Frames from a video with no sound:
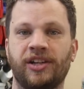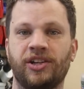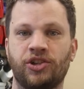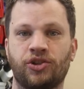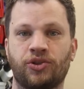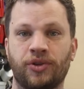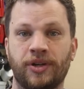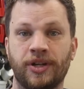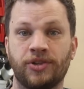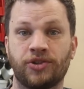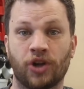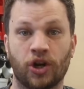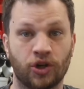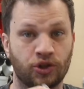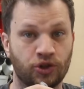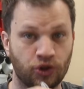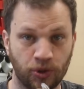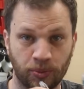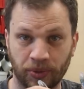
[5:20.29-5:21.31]
LED strings are
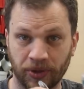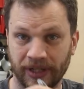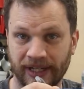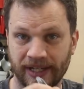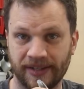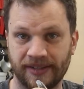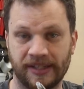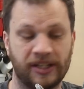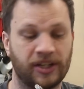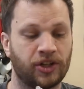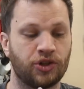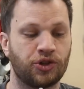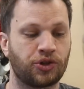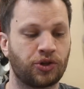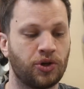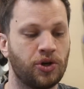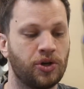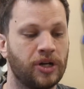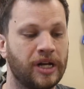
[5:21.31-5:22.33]
super easy to
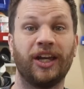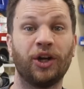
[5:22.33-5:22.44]
control.